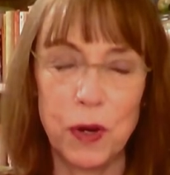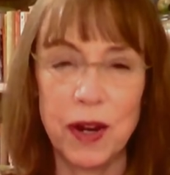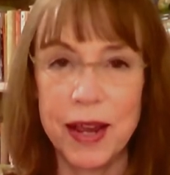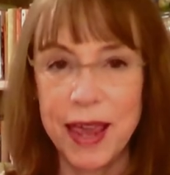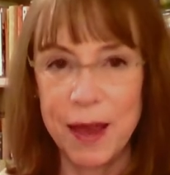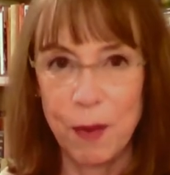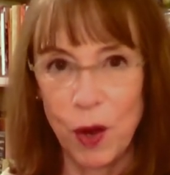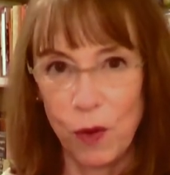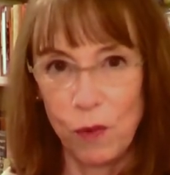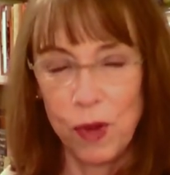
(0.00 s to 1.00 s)
and I came
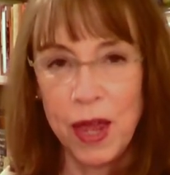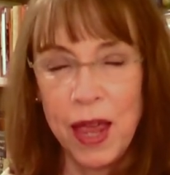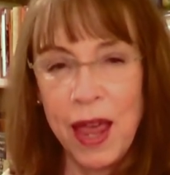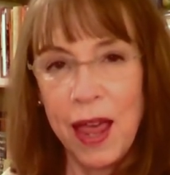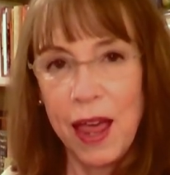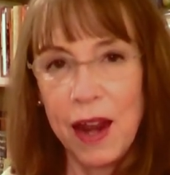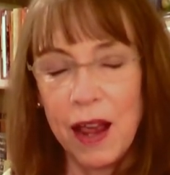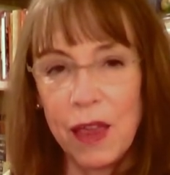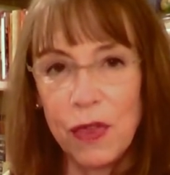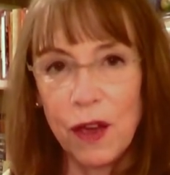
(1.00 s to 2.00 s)
home. And
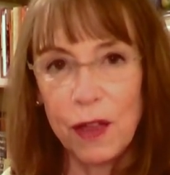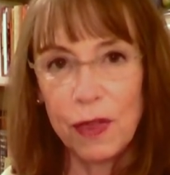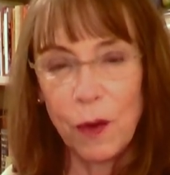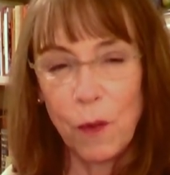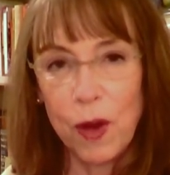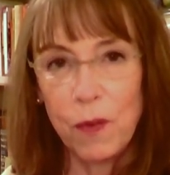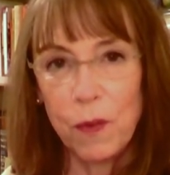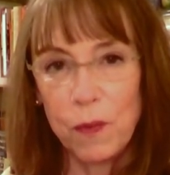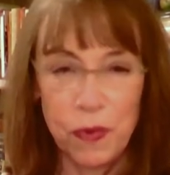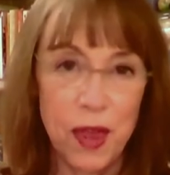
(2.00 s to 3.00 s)
I thought that
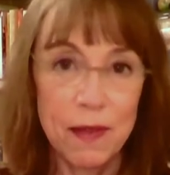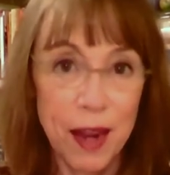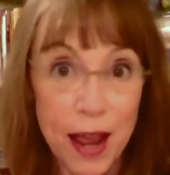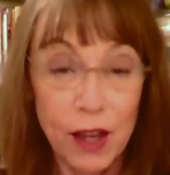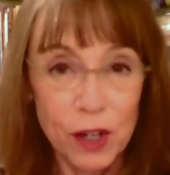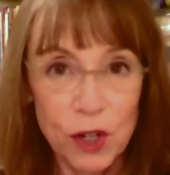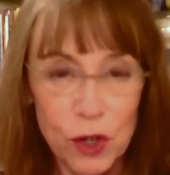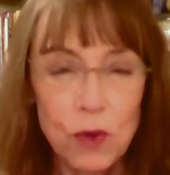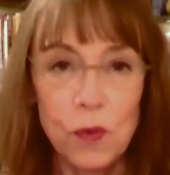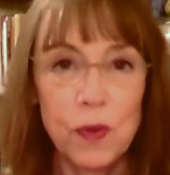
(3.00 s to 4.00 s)
one thing that I could
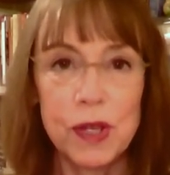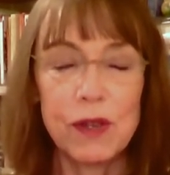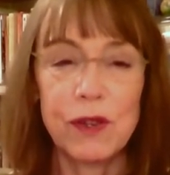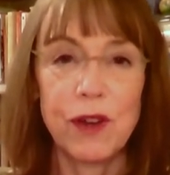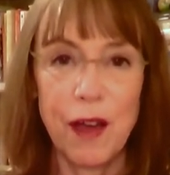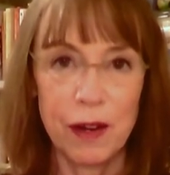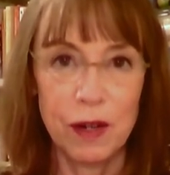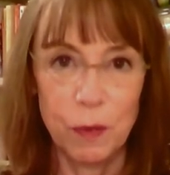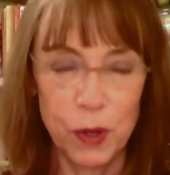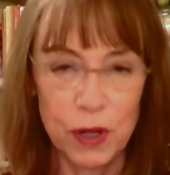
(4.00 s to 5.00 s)
do was talk
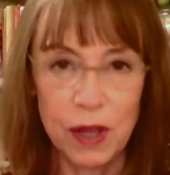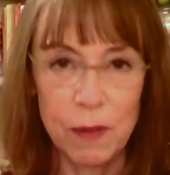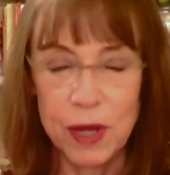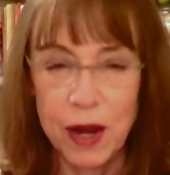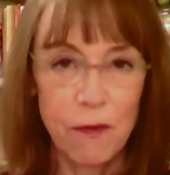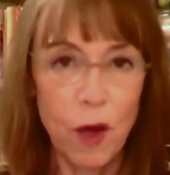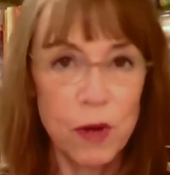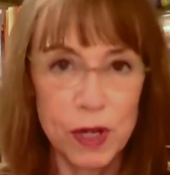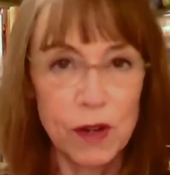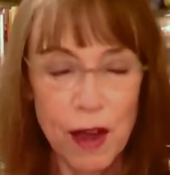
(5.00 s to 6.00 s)
to book clubs. And I've
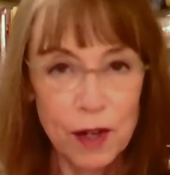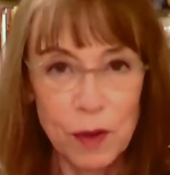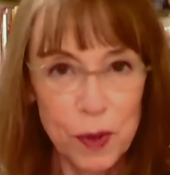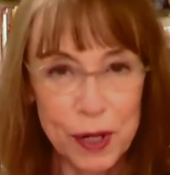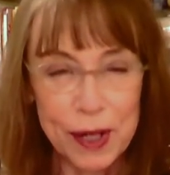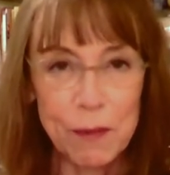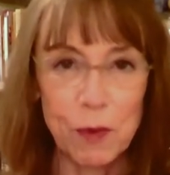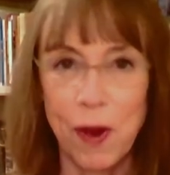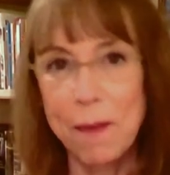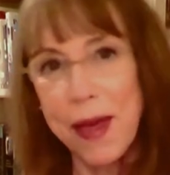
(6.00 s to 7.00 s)
always talked to book
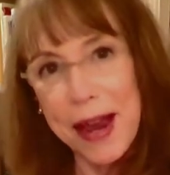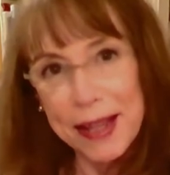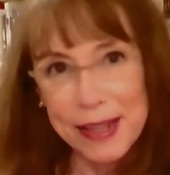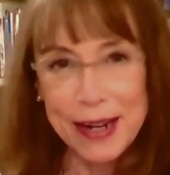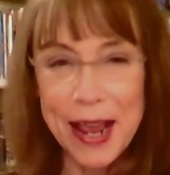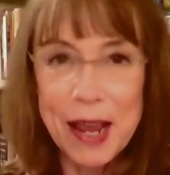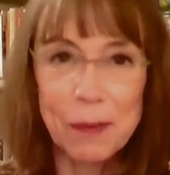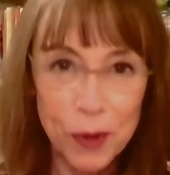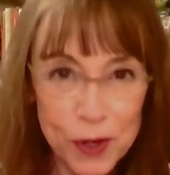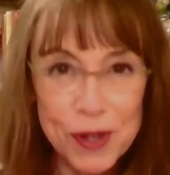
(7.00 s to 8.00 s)
clubs way back in the day
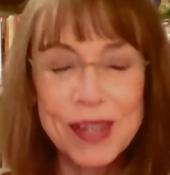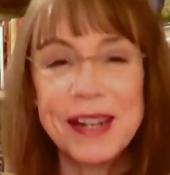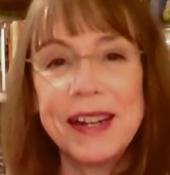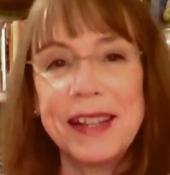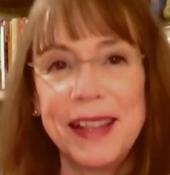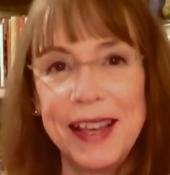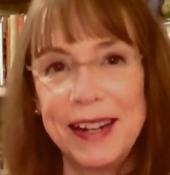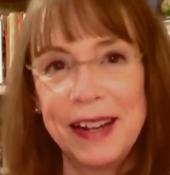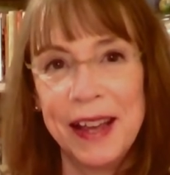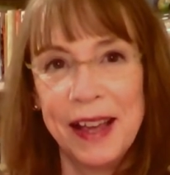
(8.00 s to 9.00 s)
in person and
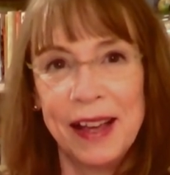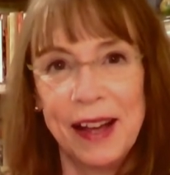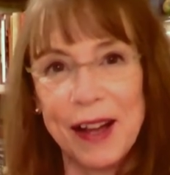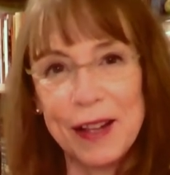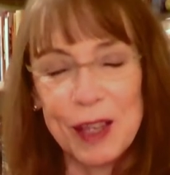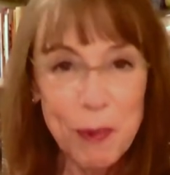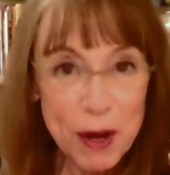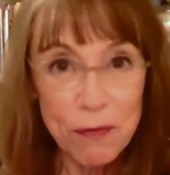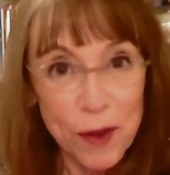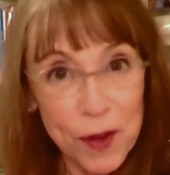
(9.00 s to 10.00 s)
then on
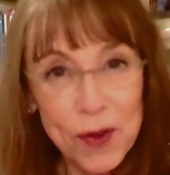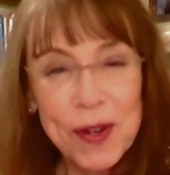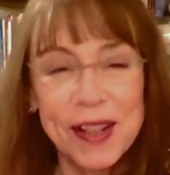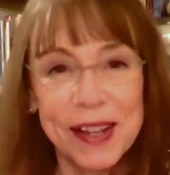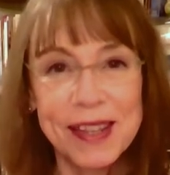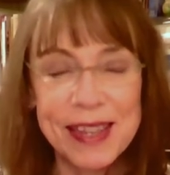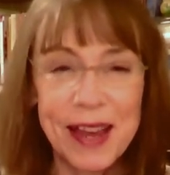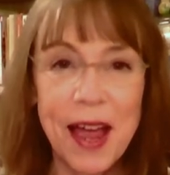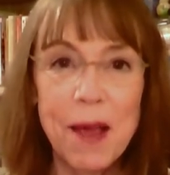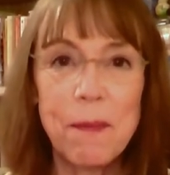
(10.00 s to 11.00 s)
speakerphone and then
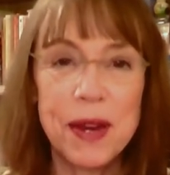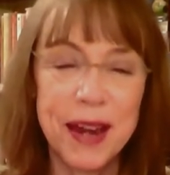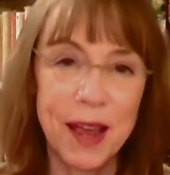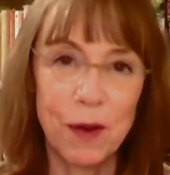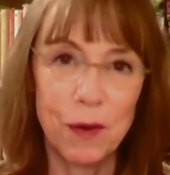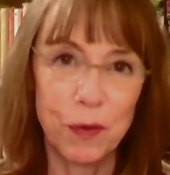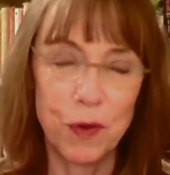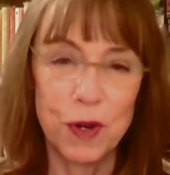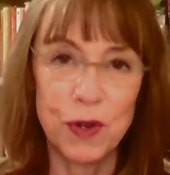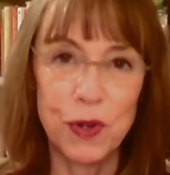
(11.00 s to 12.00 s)
Skype and now, of
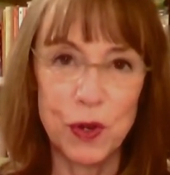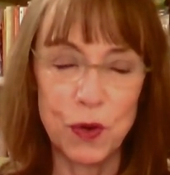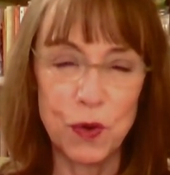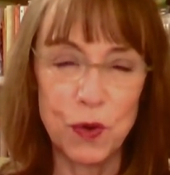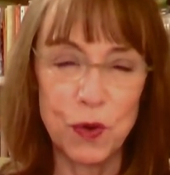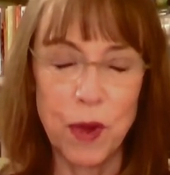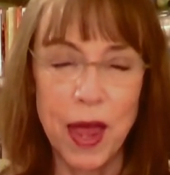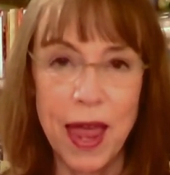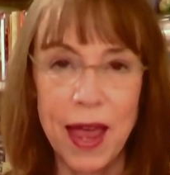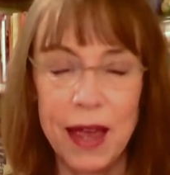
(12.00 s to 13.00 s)
course, Zoom.
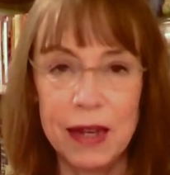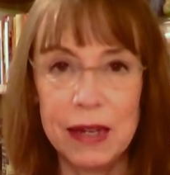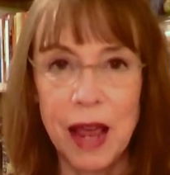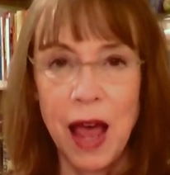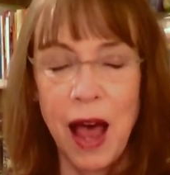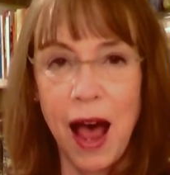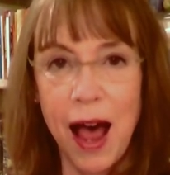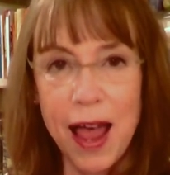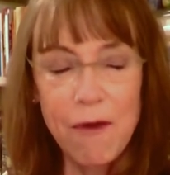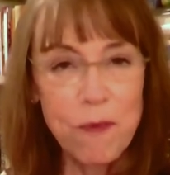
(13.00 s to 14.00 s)
And
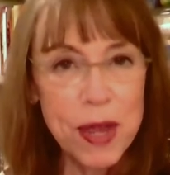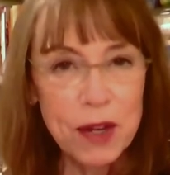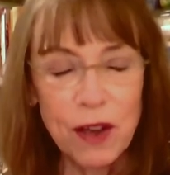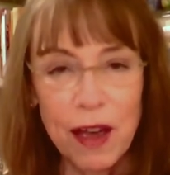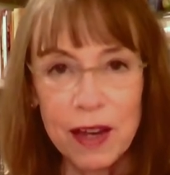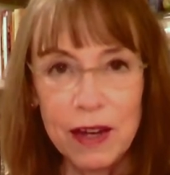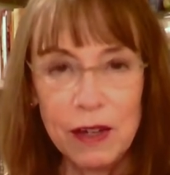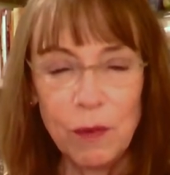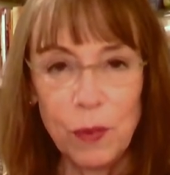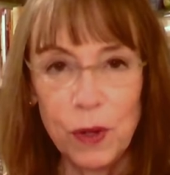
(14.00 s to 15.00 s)
I've been talking
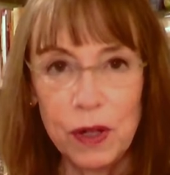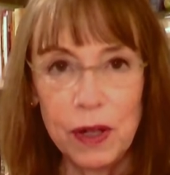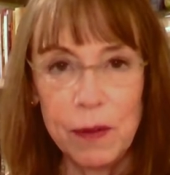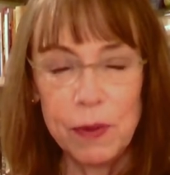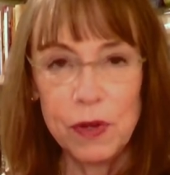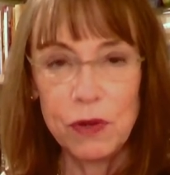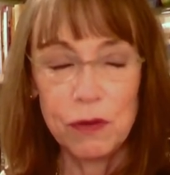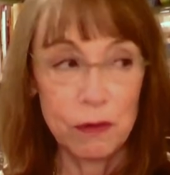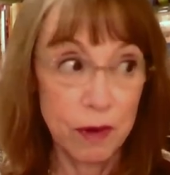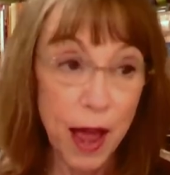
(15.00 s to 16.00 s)
to book clubs
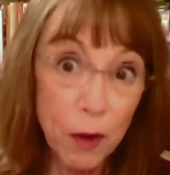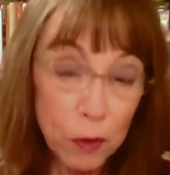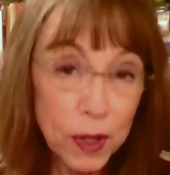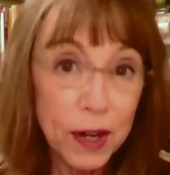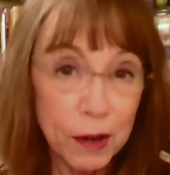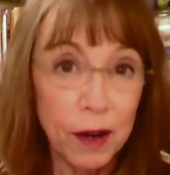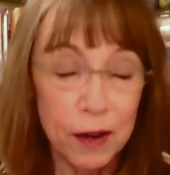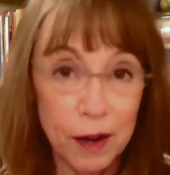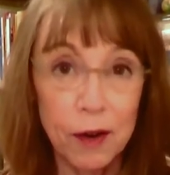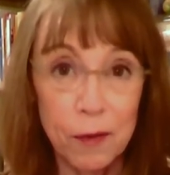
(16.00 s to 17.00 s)
not only
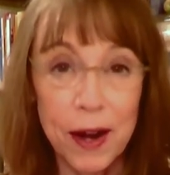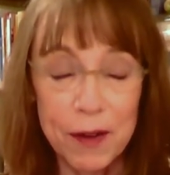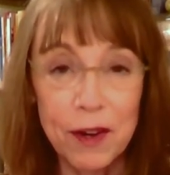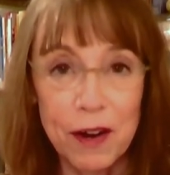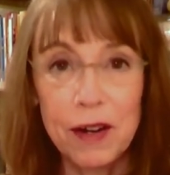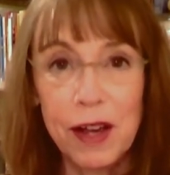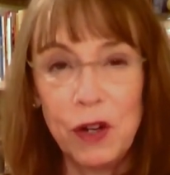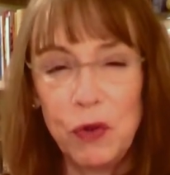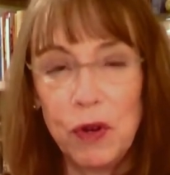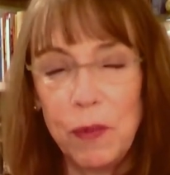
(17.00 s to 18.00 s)
around our
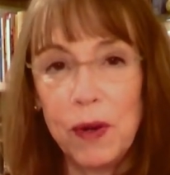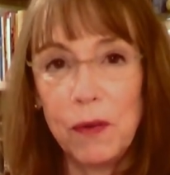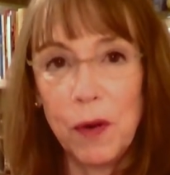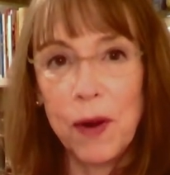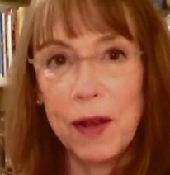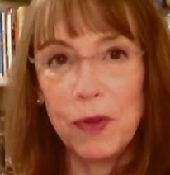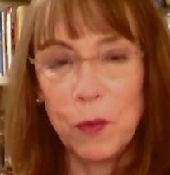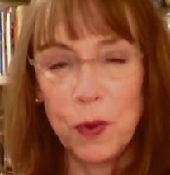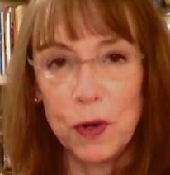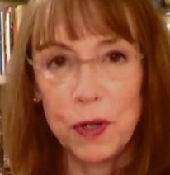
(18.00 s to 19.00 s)
country, but around the
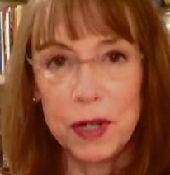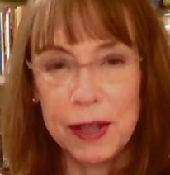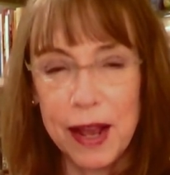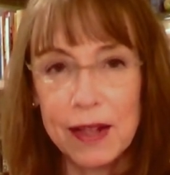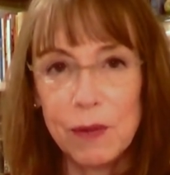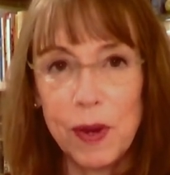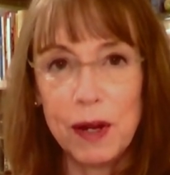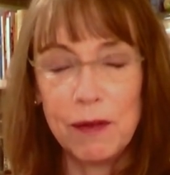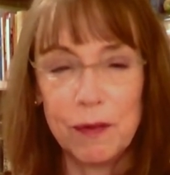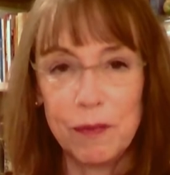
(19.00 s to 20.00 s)
world. And that's
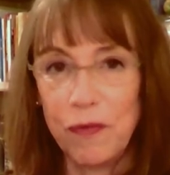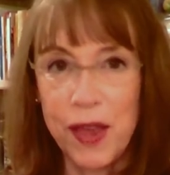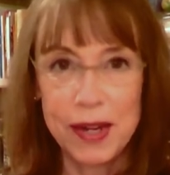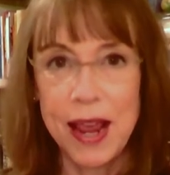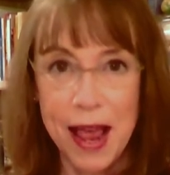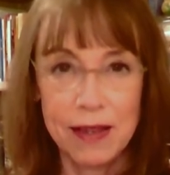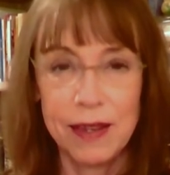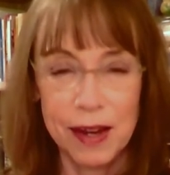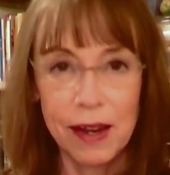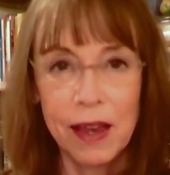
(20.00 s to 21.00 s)
been
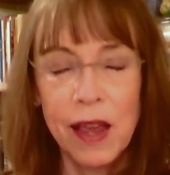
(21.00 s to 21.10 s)
fantastic.